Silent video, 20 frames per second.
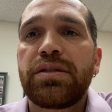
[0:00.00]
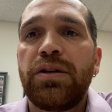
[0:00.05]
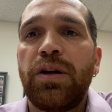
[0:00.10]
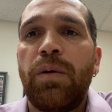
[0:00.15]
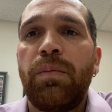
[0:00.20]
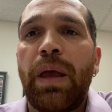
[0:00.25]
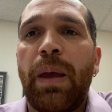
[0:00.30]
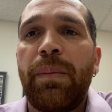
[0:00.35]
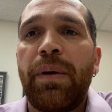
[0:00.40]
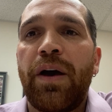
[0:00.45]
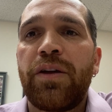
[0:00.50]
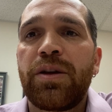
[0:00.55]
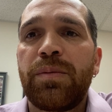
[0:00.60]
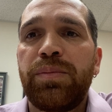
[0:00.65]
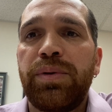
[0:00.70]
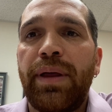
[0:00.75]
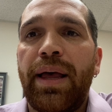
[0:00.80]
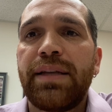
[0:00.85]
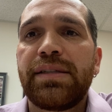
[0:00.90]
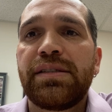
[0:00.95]
maybe other
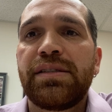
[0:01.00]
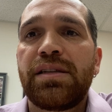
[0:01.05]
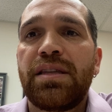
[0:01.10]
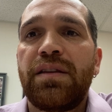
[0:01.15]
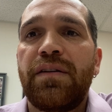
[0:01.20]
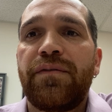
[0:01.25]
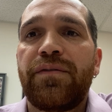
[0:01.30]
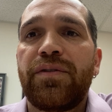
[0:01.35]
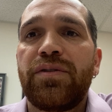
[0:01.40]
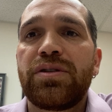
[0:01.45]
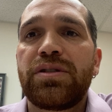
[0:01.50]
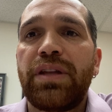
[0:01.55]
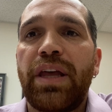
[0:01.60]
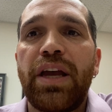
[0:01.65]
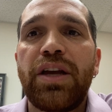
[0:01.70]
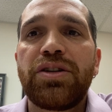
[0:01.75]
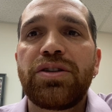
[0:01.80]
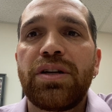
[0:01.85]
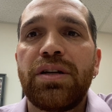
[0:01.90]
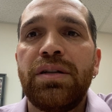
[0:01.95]
places in the First
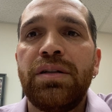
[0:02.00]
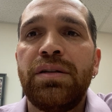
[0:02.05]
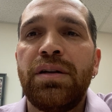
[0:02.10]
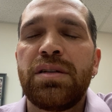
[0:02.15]
Nation.